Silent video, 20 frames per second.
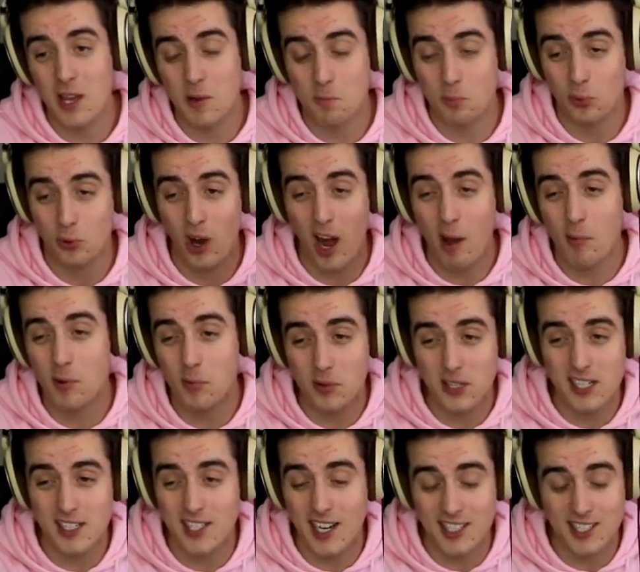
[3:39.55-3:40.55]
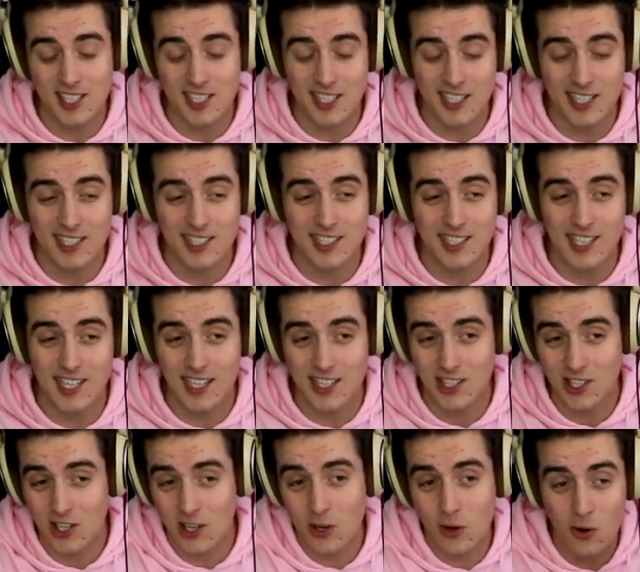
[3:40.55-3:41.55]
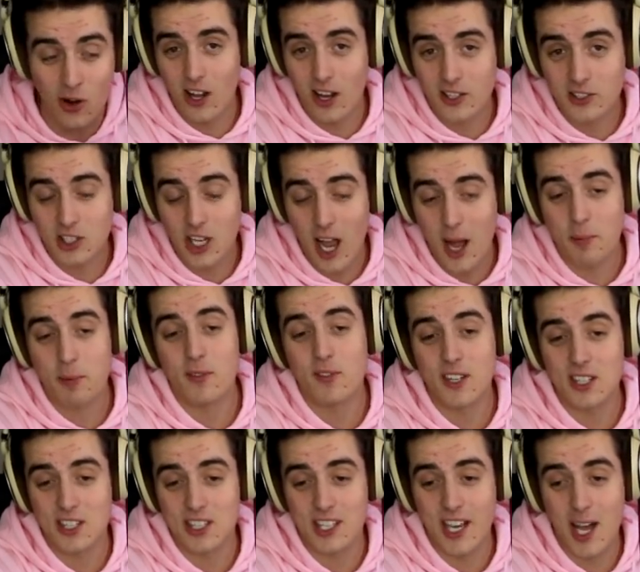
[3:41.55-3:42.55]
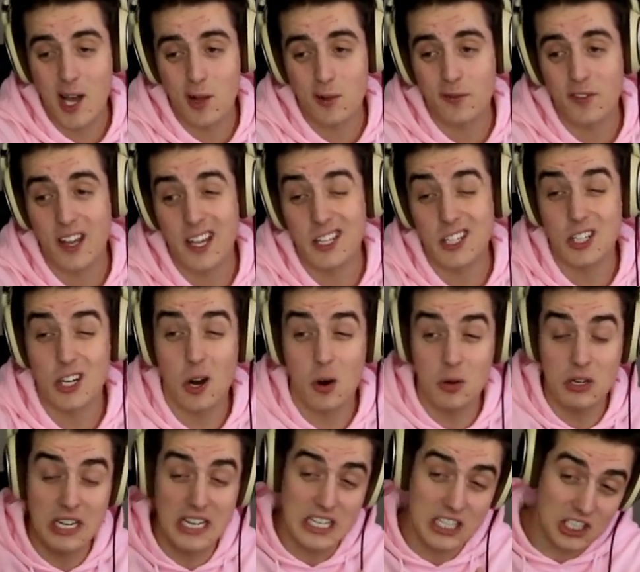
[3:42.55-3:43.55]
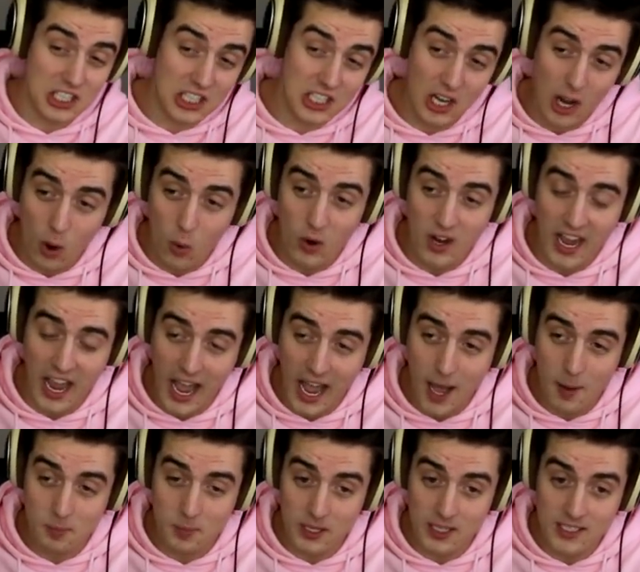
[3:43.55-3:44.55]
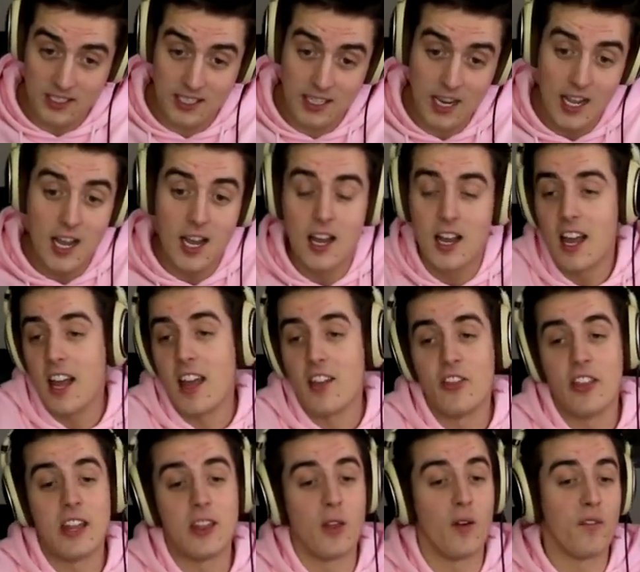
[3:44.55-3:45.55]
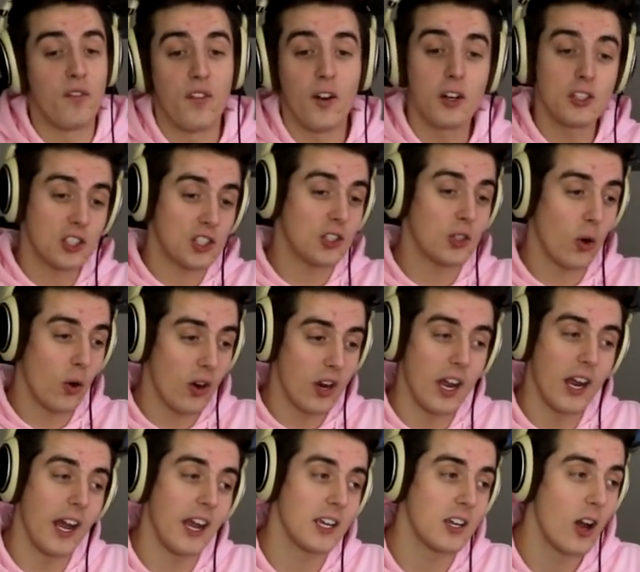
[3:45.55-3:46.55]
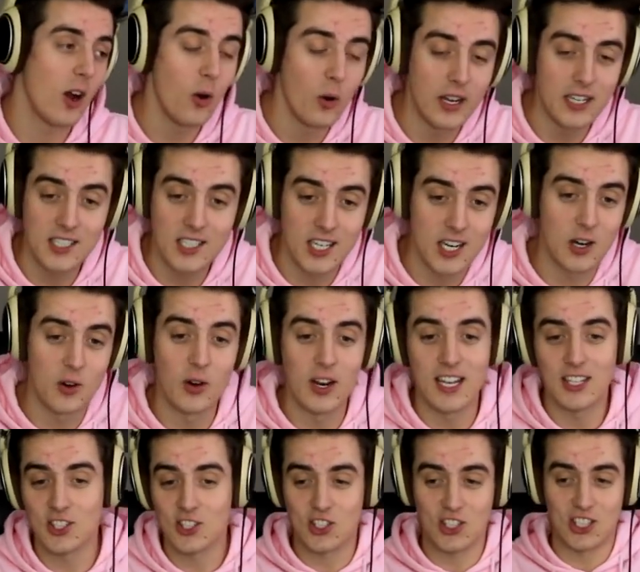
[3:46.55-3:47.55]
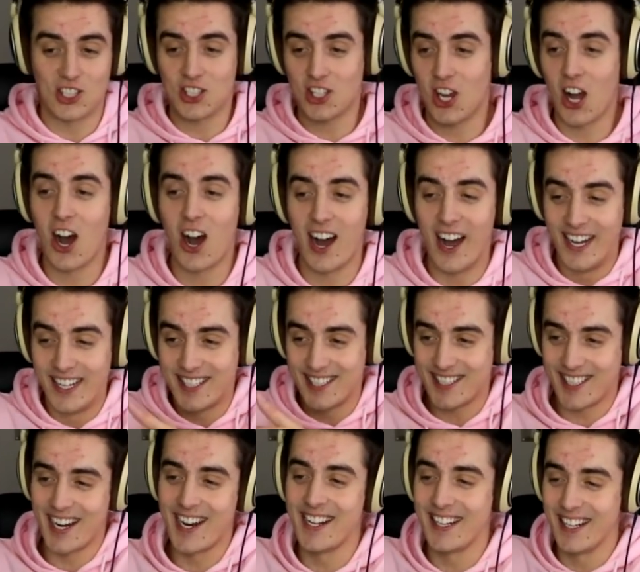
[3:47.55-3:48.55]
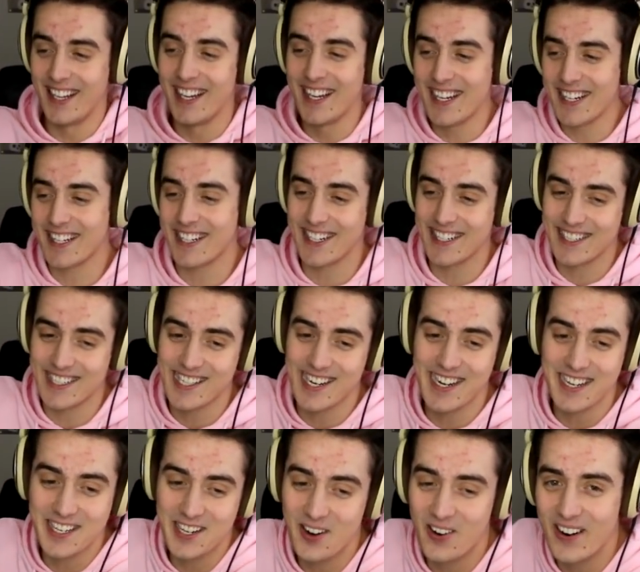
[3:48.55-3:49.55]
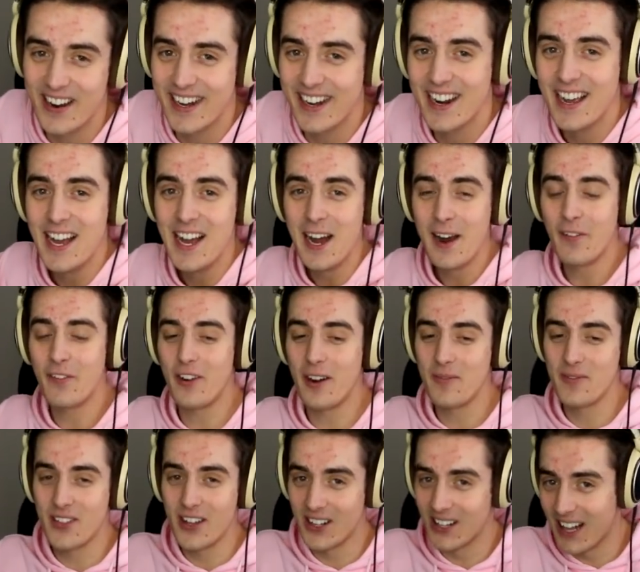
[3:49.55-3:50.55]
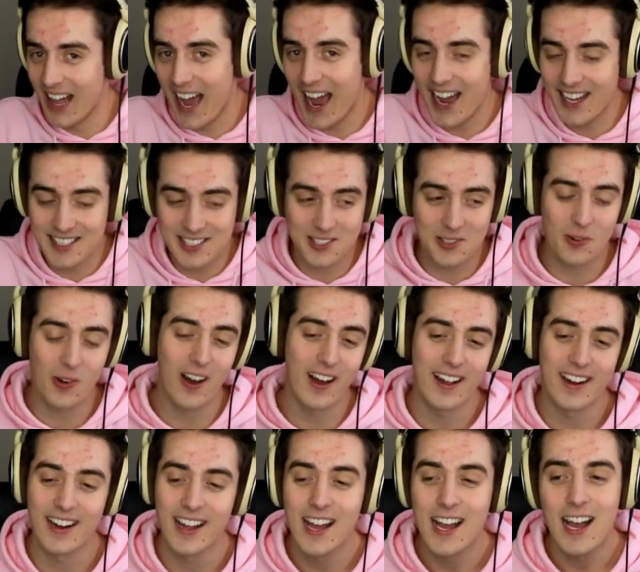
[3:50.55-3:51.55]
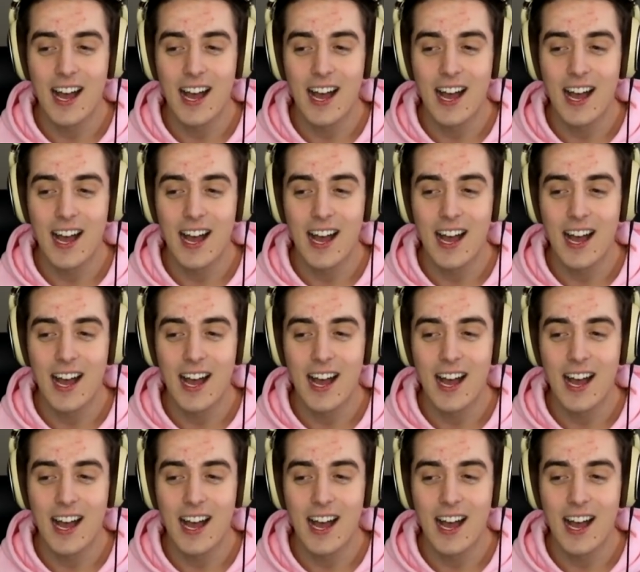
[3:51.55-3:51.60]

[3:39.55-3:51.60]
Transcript: it probably doesn't continue on top of itself and you don't need to know what happened. And then the first story I go into, it's just constantly continuing from the last one.